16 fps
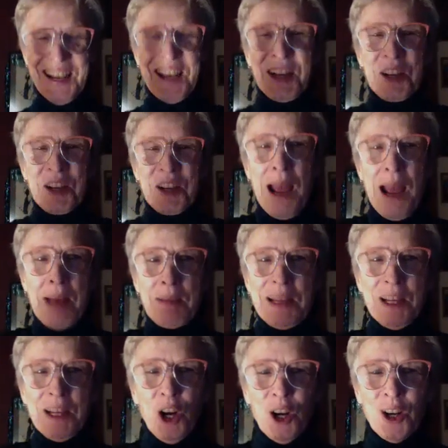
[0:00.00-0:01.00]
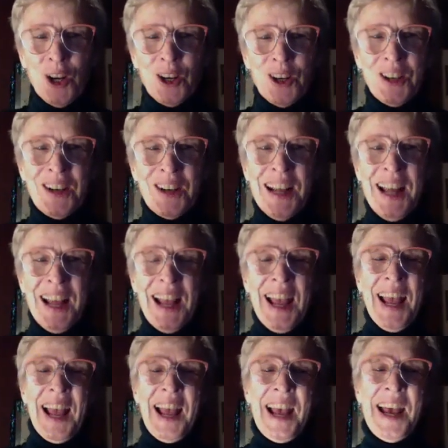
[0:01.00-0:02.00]
grabbing her,
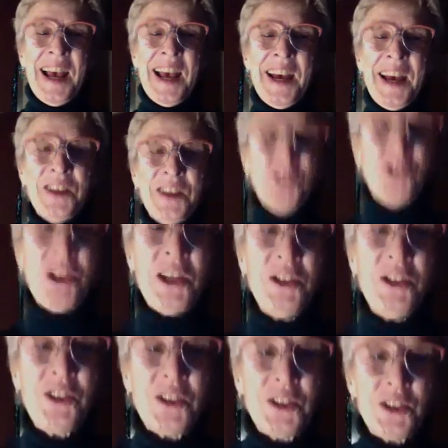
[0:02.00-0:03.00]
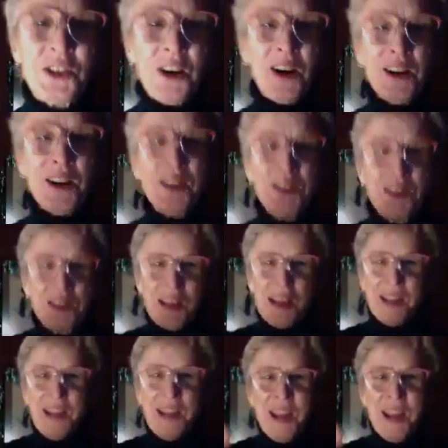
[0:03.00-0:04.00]
and she just started to
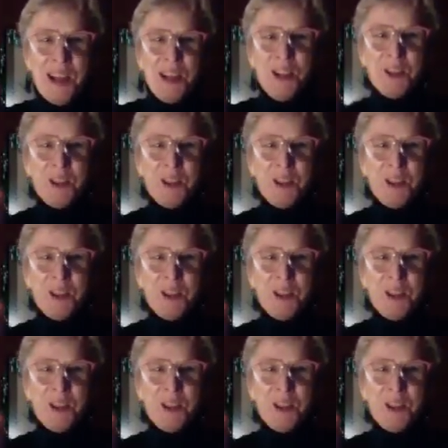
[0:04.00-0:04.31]
say, "You